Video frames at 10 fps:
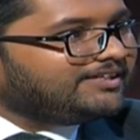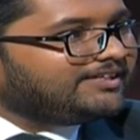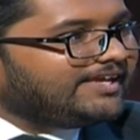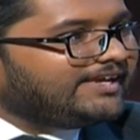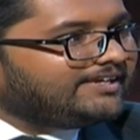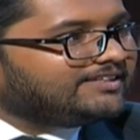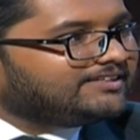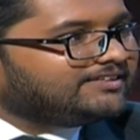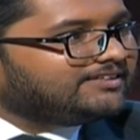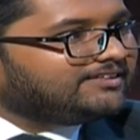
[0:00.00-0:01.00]
gain
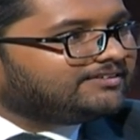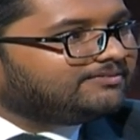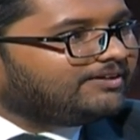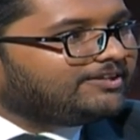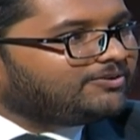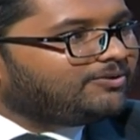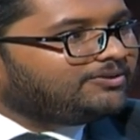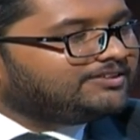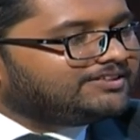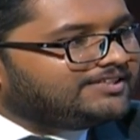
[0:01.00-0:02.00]
the
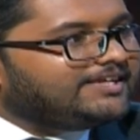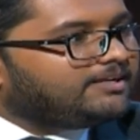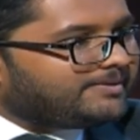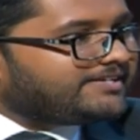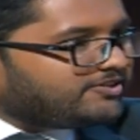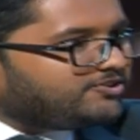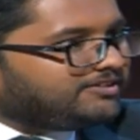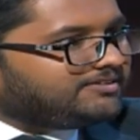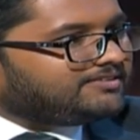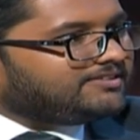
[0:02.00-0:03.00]
the legal
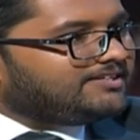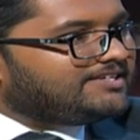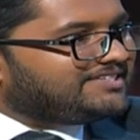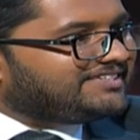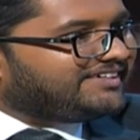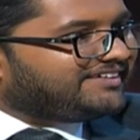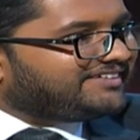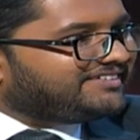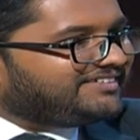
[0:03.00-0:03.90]
protection. Is it correct?